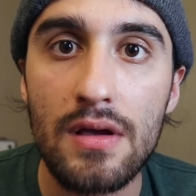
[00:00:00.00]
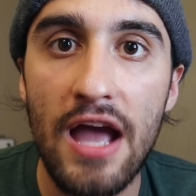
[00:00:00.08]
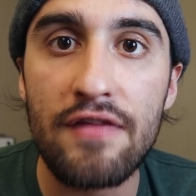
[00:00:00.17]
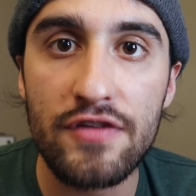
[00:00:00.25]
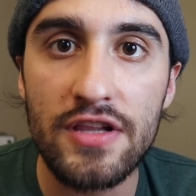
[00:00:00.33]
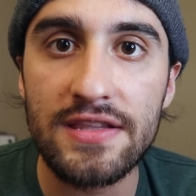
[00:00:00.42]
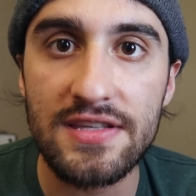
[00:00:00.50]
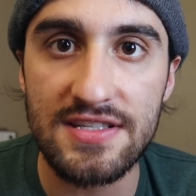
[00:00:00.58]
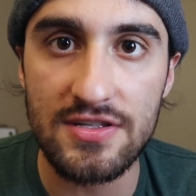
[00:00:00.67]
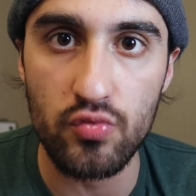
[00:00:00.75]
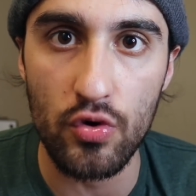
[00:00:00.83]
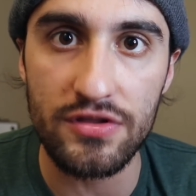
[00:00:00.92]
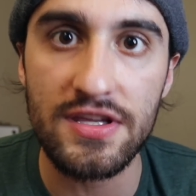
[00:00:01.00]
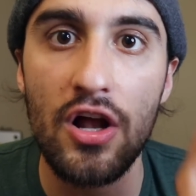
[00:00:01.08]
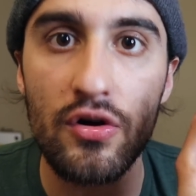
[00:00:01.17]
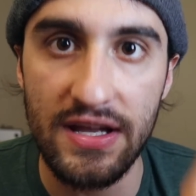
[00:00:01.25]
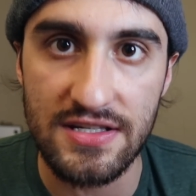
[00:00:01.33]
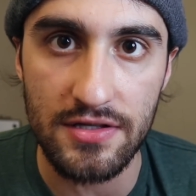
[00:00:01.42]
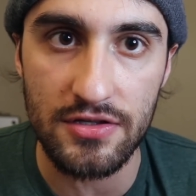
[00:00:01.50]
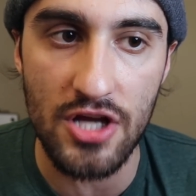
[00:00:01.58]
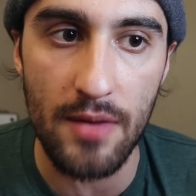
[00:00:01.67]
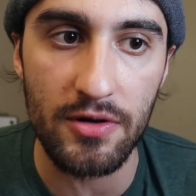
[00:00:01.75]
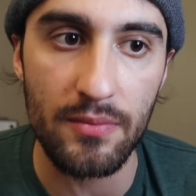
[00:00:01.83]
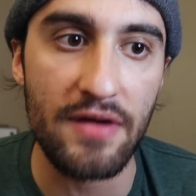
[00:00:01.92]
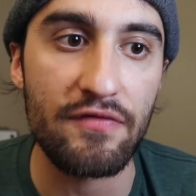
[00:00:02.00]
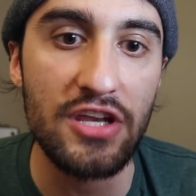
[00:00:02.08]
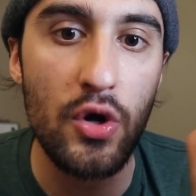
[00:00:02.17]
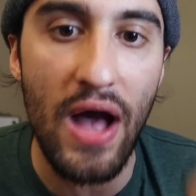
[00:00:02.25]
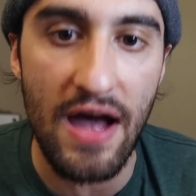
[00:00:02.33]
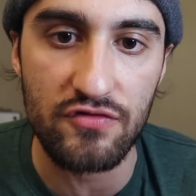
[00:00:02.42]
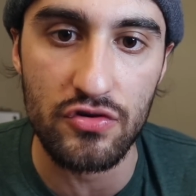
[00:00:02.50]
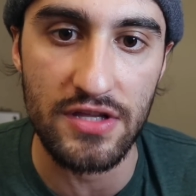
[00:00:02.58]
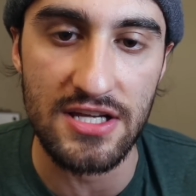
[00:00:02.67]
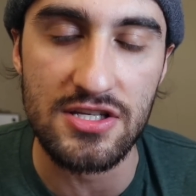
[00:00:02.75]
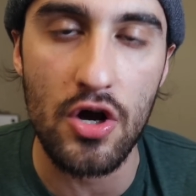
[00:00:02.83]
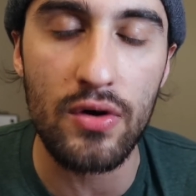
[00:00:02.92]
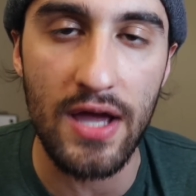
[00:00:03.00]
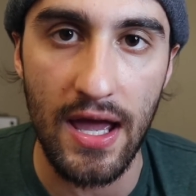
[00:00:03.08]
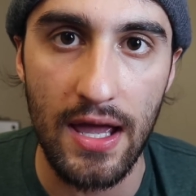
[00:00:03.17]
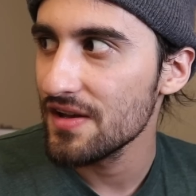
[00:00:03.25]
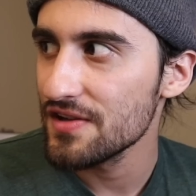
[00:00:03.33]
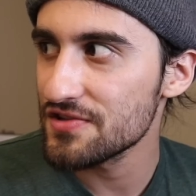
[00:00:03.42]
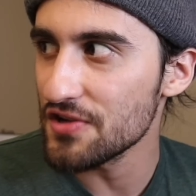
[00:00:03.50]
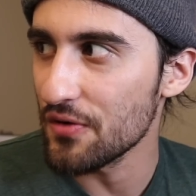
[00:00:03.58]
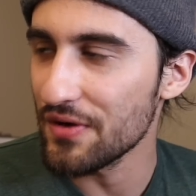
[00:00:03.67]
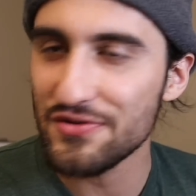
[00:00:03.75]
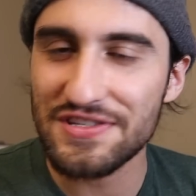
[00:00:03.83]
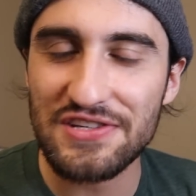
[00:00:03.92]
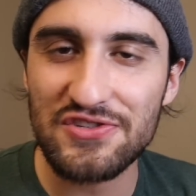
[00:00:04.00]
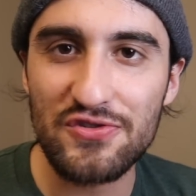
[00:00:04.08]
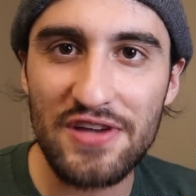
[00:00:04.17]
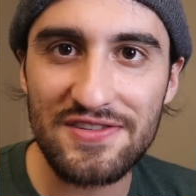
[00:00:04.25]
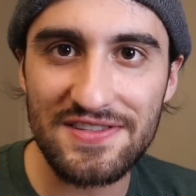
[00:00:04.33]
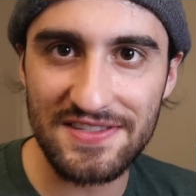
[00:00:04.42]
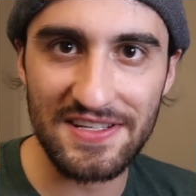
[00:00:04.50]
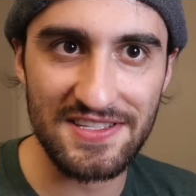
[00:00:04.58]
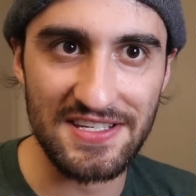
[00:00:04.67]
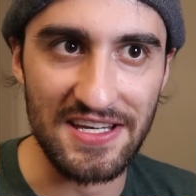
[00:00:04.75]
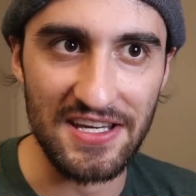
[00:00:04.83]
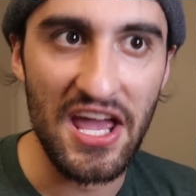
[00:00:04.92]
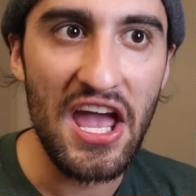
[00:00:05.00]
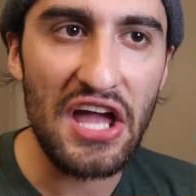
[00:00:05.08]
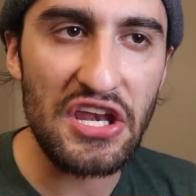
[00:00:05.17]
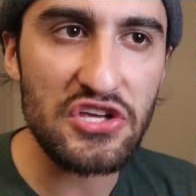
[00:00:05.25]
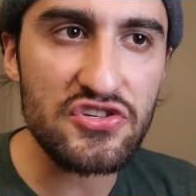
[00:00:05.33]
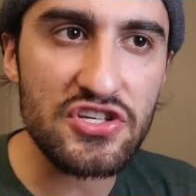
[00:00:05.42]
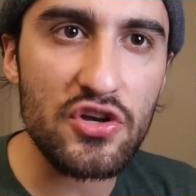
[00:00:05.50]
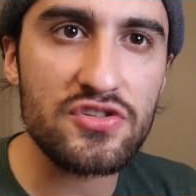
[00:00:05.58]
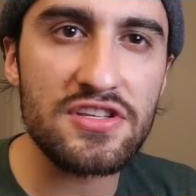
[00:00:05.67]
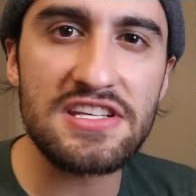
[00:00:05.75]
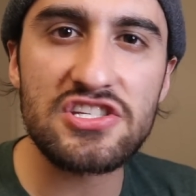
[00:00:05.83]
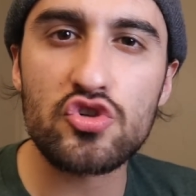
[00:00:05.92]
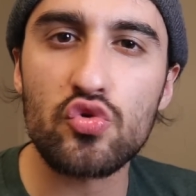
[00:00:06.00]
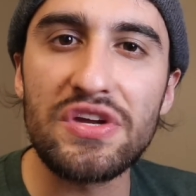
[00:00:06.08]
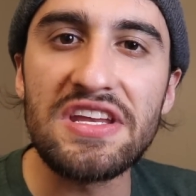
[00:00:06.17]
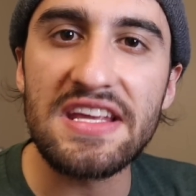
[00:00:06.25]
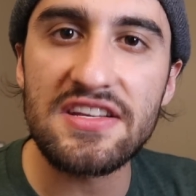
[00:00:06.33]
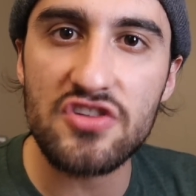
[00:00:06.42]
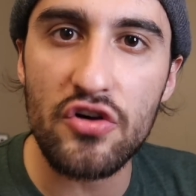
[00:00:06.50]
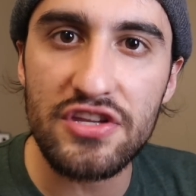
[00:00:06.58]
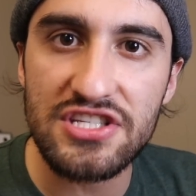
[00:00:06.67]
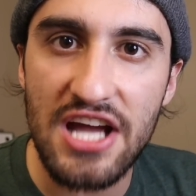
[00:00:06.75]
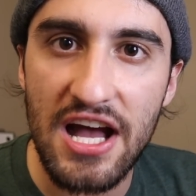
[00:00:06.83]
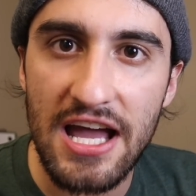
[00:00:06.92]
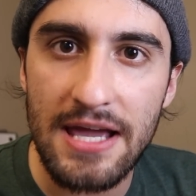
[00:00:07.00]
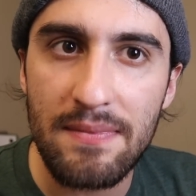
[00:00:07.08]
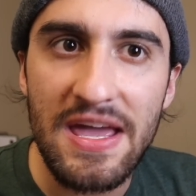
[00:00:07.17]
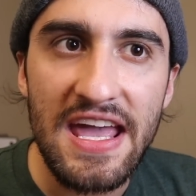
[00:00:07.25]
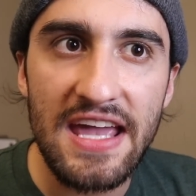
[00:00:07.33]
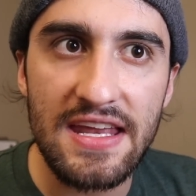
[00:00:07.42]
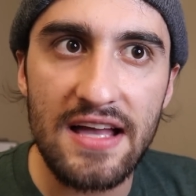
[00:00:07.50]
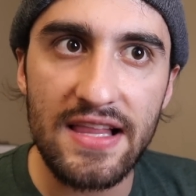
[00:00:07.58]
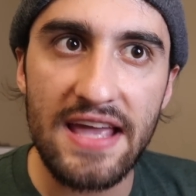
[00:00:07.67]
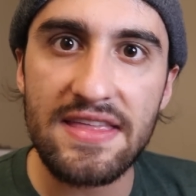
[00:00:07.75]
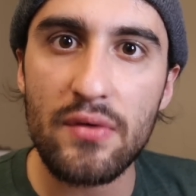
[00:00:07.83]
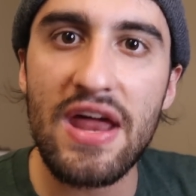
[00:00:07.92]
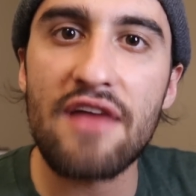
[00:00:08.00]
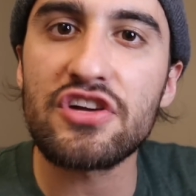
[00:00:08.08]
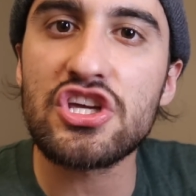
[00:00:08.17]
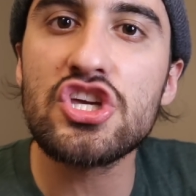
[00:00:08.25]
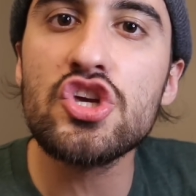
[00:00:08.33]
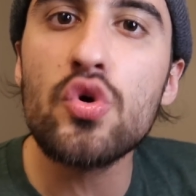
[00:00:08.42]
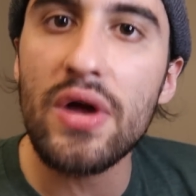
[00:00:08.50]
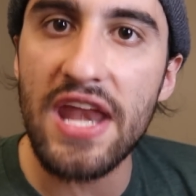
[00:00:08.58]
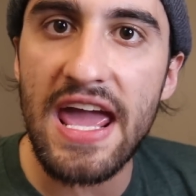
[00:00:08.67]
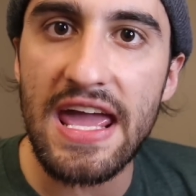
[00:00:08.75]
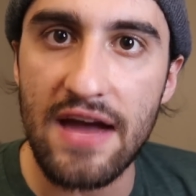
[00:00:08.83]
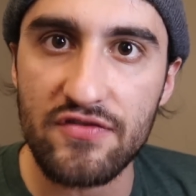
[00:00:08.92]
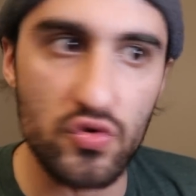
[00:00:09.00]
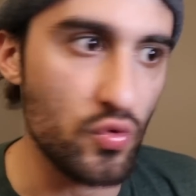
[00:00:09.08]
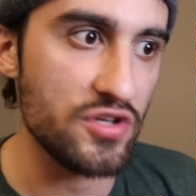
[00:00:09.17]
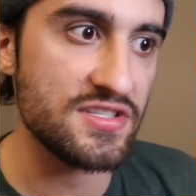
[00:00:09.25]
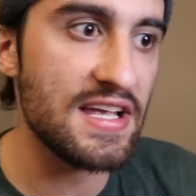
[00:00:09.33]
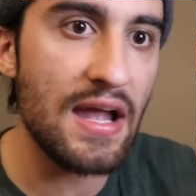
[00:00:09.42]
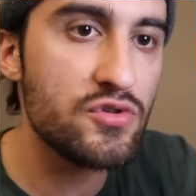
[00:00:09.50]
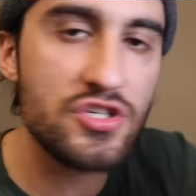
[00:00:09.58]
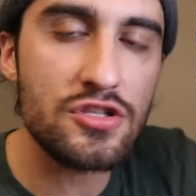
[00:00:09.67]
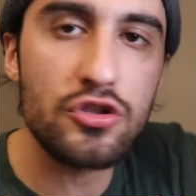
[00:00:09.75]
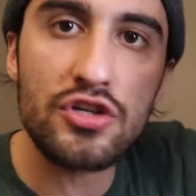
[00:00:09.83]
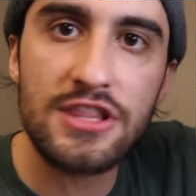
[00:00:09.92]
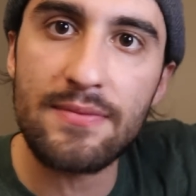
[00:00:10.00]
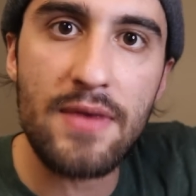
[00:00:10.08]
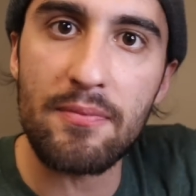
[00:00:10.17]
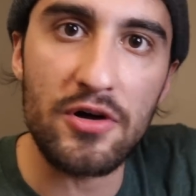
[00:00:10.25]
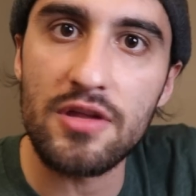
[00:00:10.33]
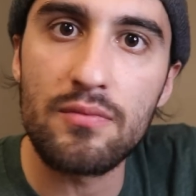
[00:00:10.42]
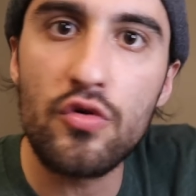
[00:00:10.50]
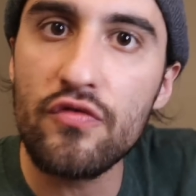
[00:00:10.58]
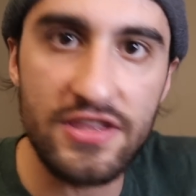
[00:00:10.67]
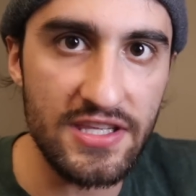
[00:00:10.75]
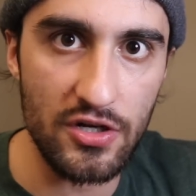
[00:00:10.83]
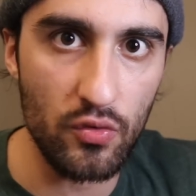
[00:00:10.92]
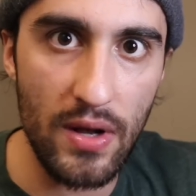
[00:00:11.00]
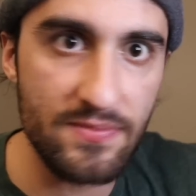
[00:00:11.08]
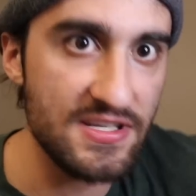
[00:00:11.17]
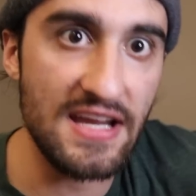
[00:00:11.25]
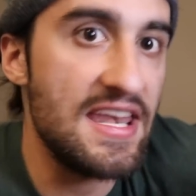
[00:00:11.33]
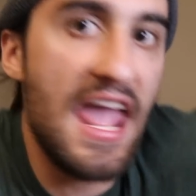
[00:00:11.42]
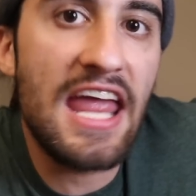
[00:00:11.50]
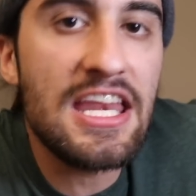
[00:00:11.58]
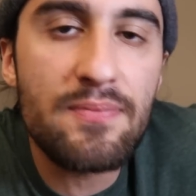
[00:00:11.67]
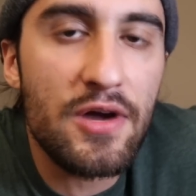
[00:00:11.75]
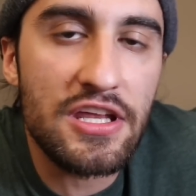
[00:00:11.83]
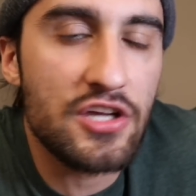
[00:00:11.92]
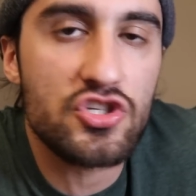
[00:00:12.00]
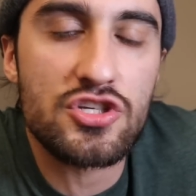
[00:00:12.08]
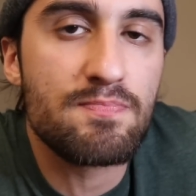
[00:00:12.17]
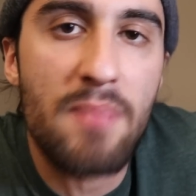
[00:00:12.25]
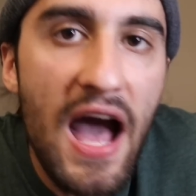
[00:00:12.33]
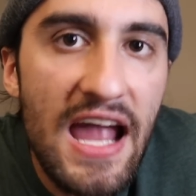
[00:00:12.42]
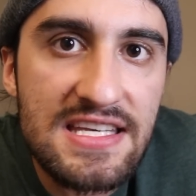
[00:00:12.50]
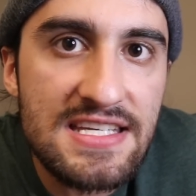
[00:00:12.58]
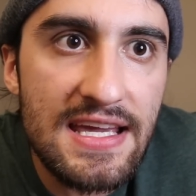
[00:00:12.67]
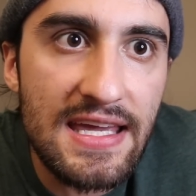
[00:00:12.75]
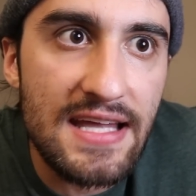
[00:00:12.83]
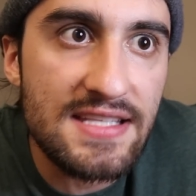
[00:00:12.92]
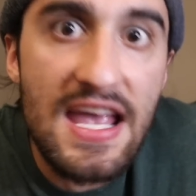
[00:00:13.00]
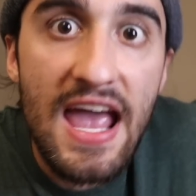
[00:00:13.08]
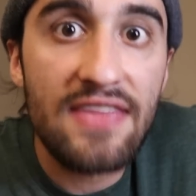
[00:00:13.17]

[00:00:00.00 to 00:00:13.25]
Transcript: I feel like this is worth it. I'll get to the topic of my video after this. Okay, so it was like 2016, and I used to go to these screenings all the time in LA that would have a Q&A afterwards. Like, I would just look them up on the movie theater website and anybody could just buy tickets.